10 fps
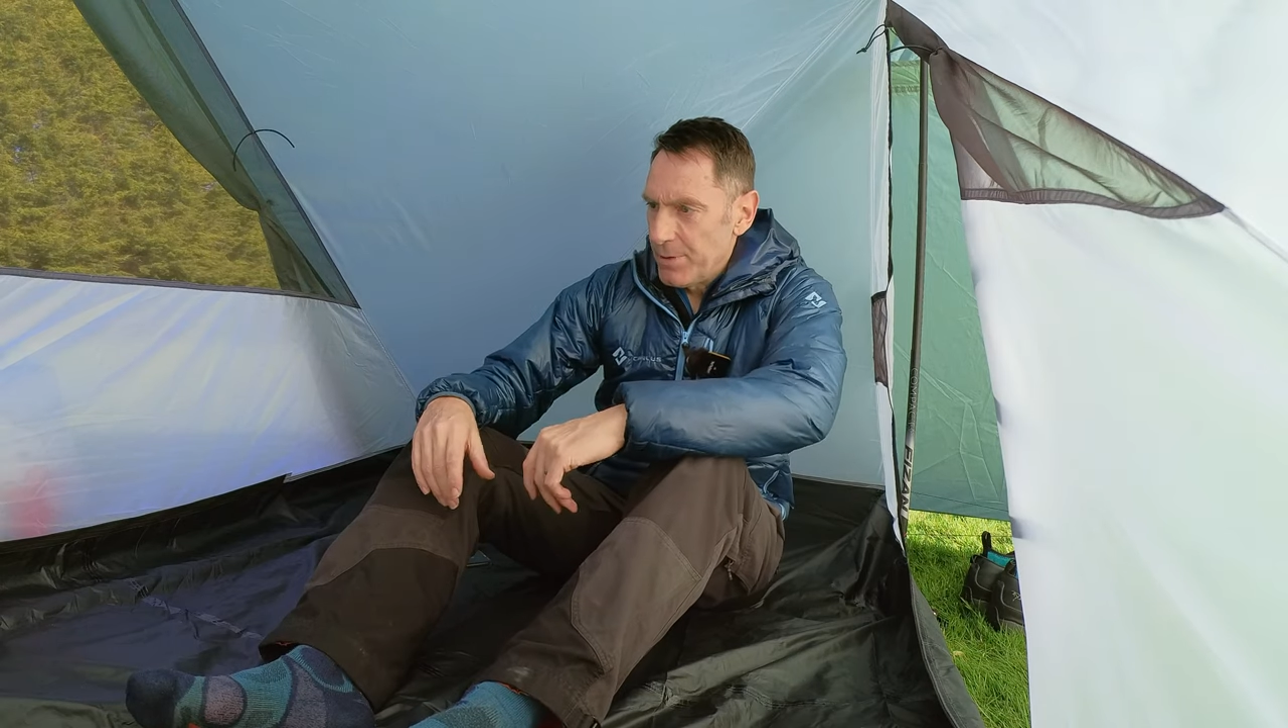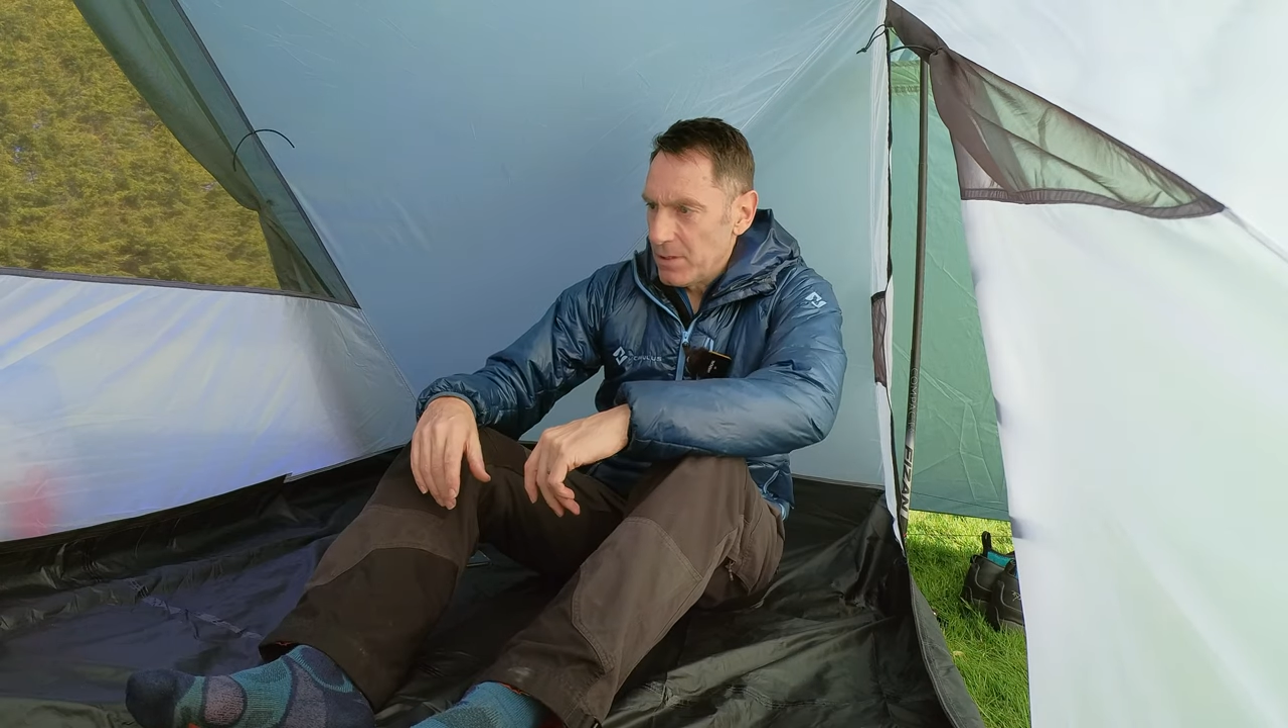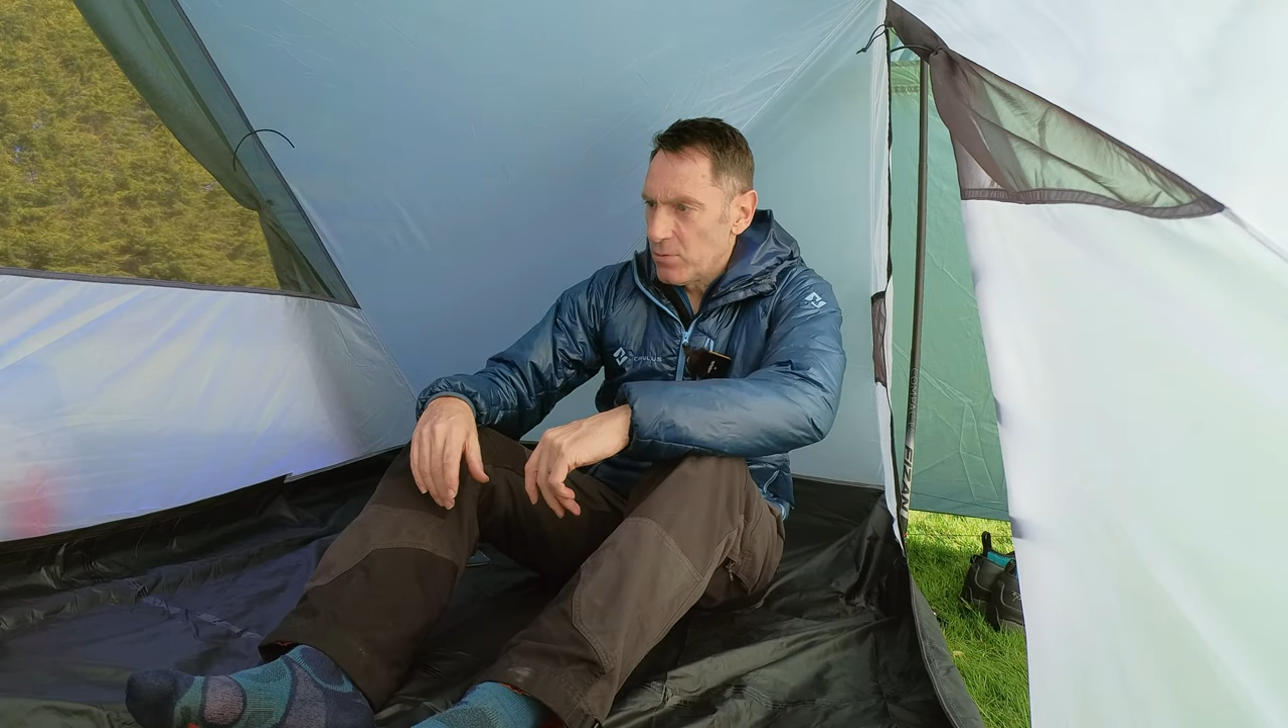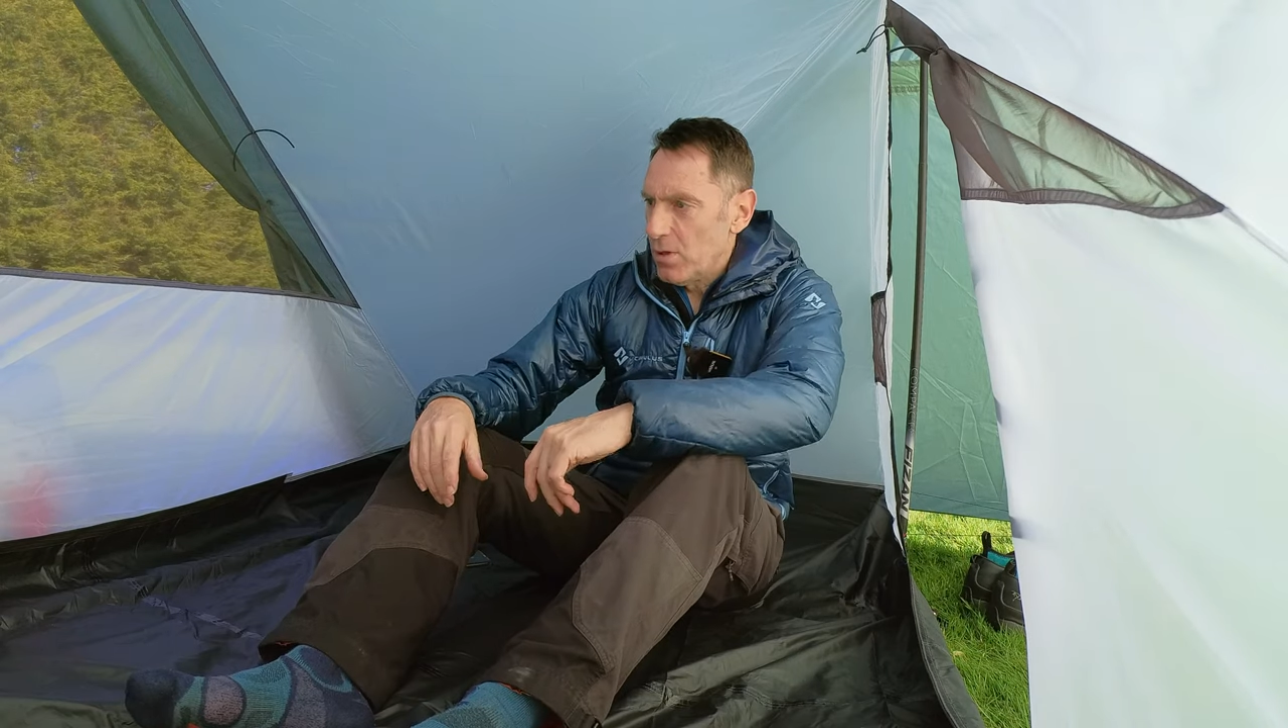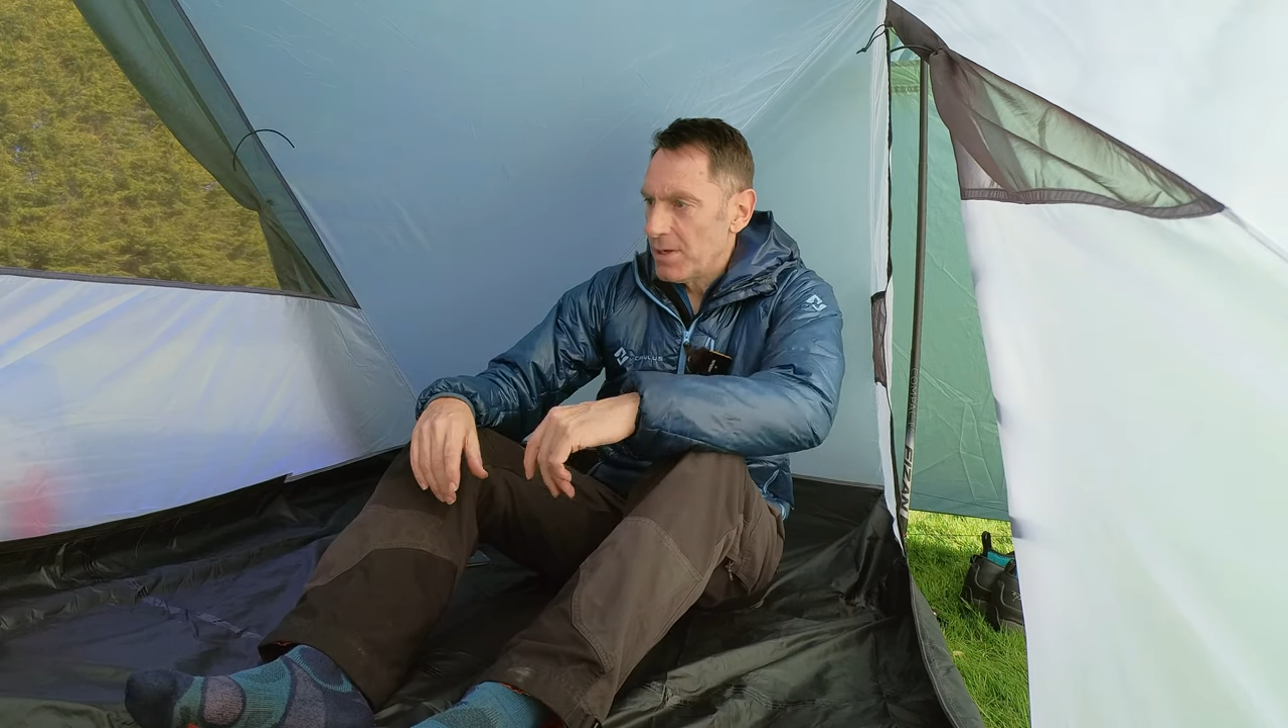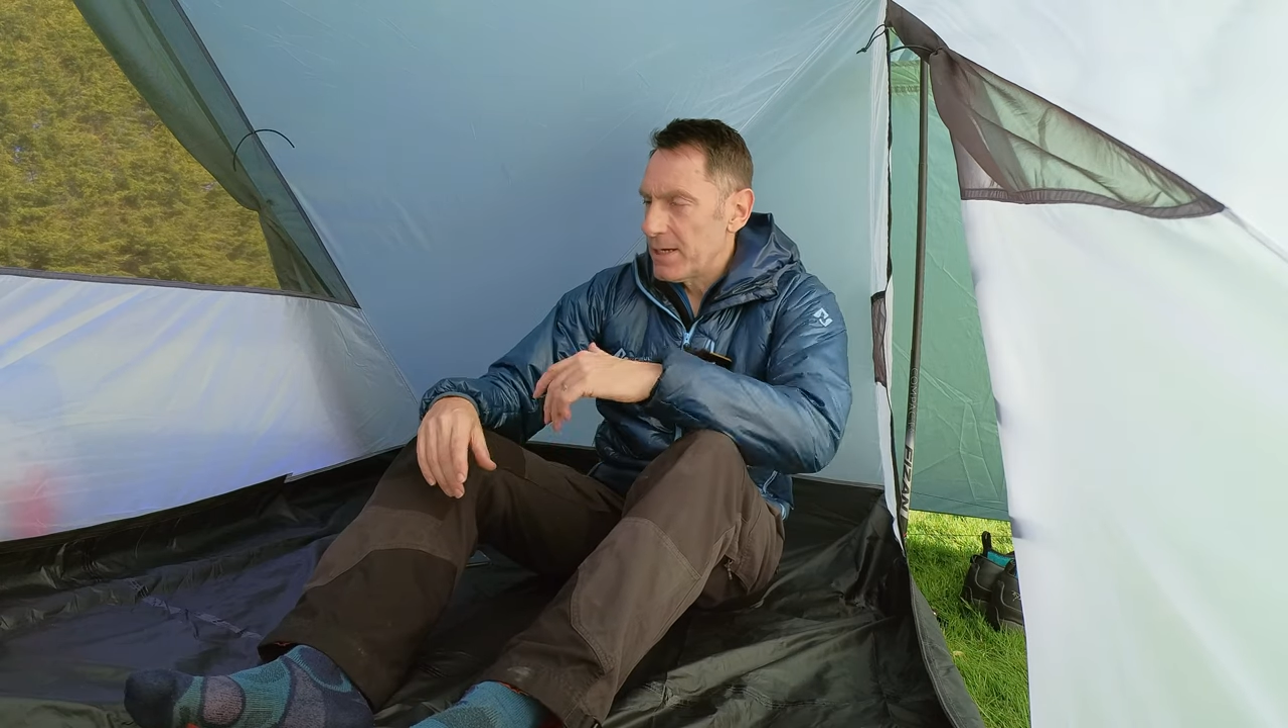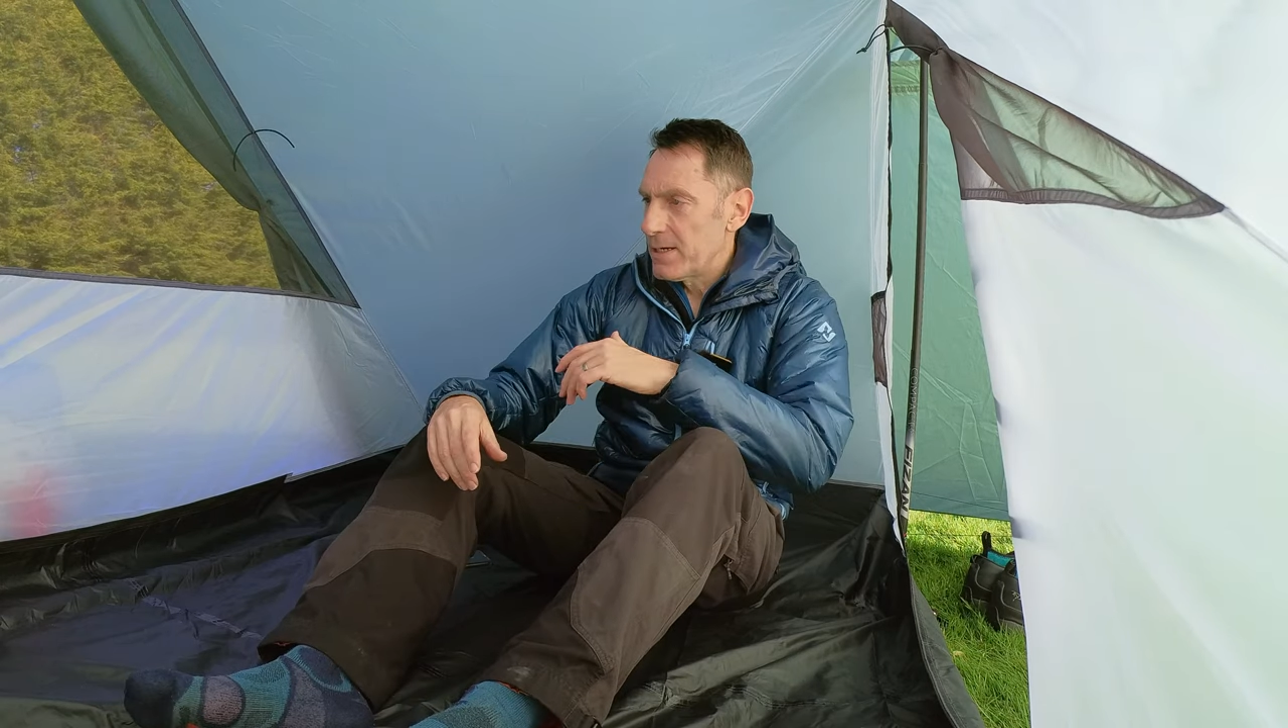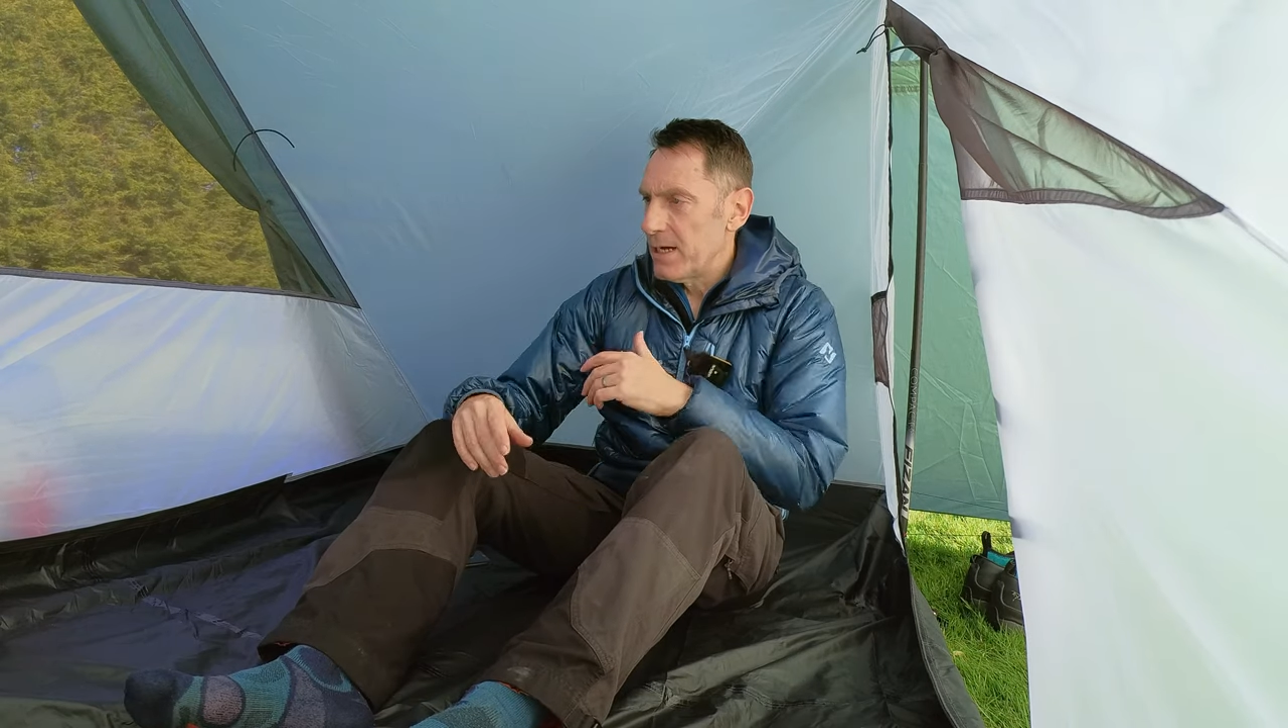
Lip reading: build quality.